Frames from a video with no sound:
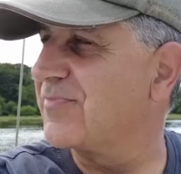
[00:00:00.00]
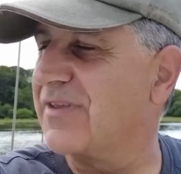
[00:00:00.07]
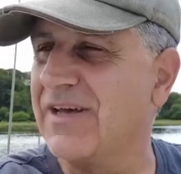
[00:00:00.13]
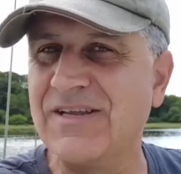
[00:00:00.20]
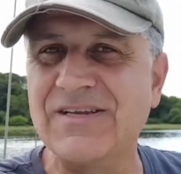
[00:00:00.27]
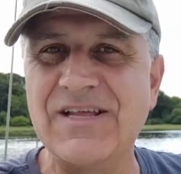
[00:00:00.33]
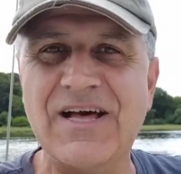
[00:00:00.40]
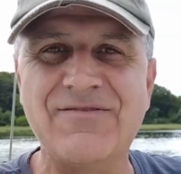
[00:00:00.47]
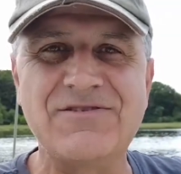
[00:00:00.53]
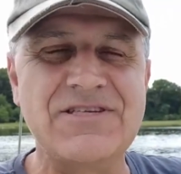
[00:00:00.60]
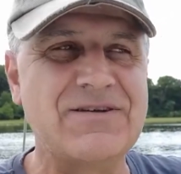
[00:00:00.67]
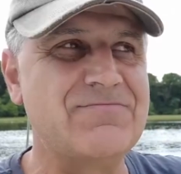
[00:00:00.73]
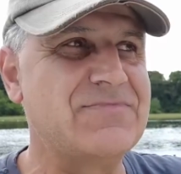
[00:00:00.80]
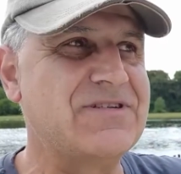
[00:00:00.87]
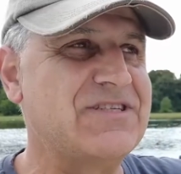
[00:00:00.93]
and have
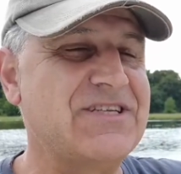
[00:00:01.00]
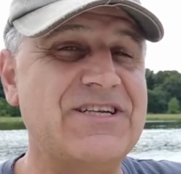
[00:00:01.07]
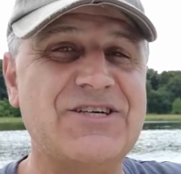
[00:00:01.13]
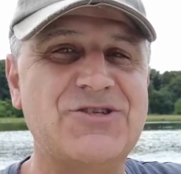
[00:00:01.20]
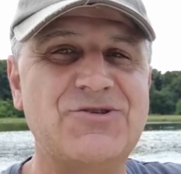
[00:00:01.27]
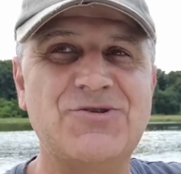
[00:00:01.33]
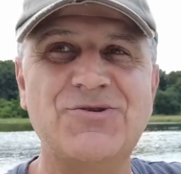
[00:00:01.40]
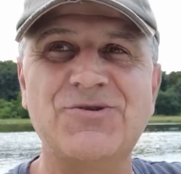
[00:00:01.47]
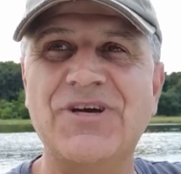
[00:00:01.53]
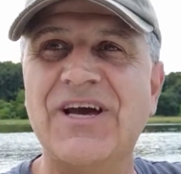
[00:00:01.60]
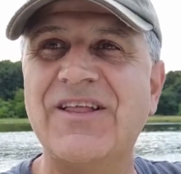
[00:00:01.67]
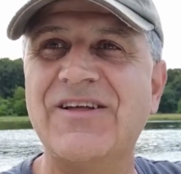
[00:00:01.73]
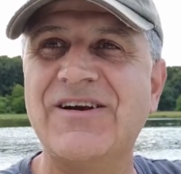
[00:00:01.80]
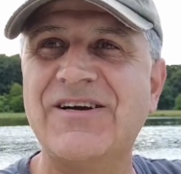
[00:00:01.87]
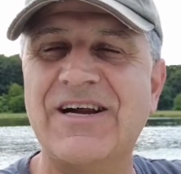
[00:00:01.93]
some dinner
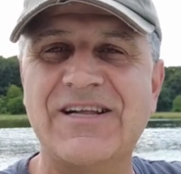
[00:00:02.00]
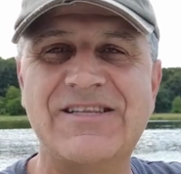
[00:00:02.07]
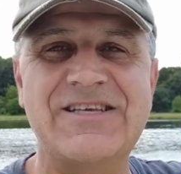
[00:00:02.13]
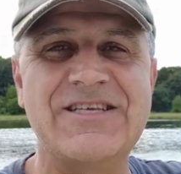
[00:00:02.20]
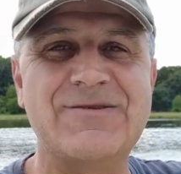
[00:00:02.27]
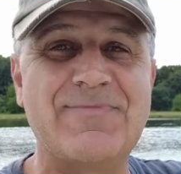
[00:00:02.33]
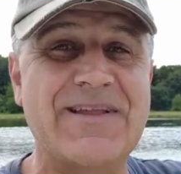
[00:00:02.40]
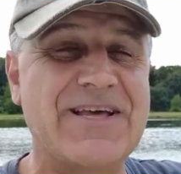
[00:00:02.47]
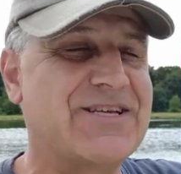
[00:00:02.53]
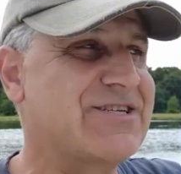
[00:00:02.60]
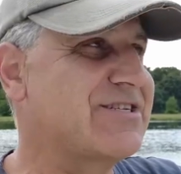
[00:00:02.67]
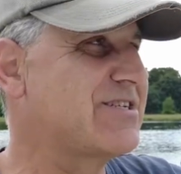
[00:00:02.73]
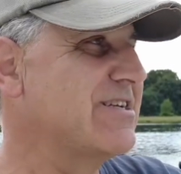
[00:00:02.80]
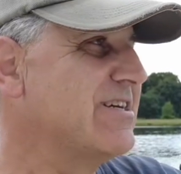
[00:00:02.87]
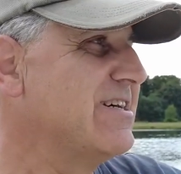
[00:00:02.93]
together at his
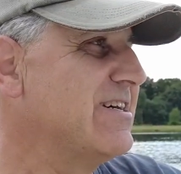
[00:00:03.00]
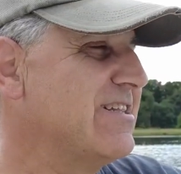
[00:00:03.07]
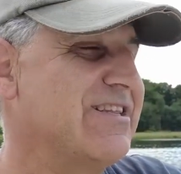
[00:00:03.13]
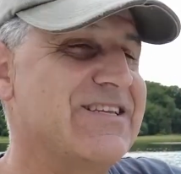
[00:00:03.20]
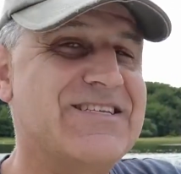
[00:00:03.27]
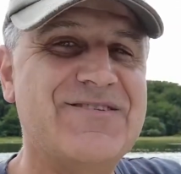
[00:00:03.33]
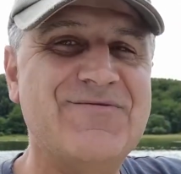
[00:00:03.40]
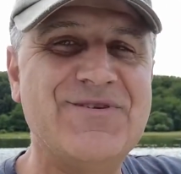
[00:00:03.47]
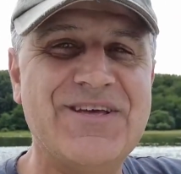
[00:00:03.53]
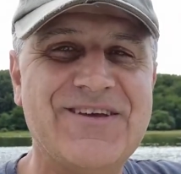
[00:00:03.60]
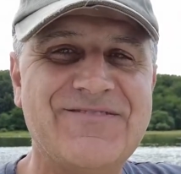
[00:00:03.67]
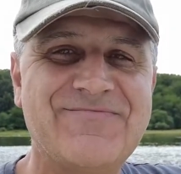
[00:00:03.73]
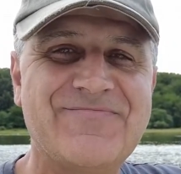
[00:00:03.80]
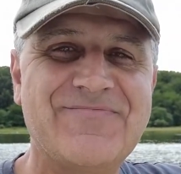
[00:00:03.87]
place this evening.